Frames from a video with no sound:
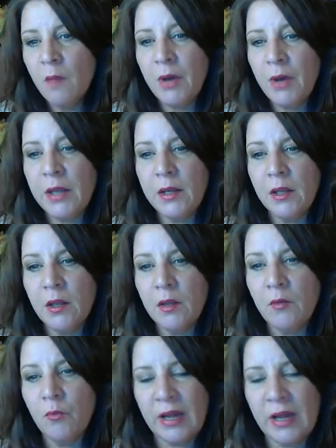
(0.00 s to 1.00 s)
but
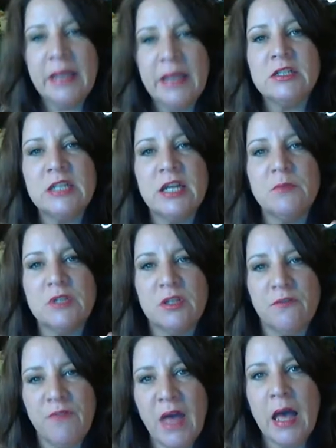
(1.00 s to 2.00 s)
when I had to take him to
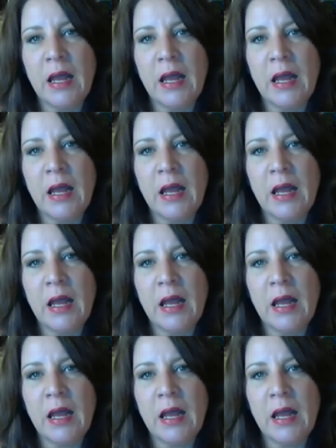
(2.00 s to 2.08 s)
the vet,